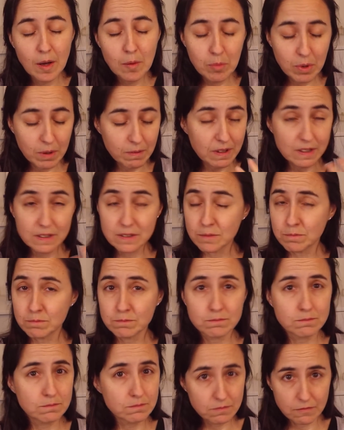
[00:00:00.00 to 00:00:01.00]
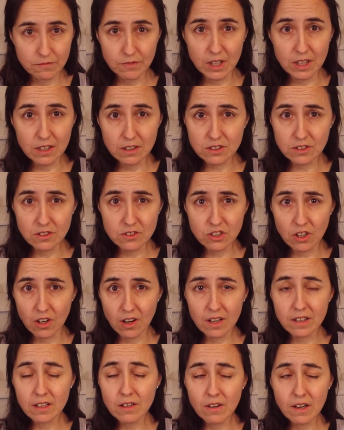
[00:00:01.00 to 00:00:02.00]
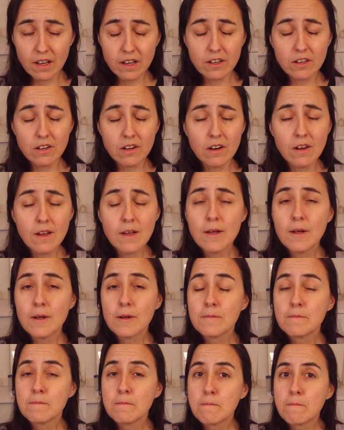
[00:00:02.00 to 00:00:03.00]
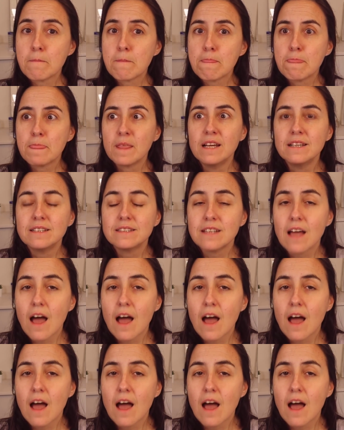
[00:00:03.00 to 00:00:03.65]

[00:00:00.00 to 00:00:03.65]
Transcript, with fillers: publish videos on Charticulator. It's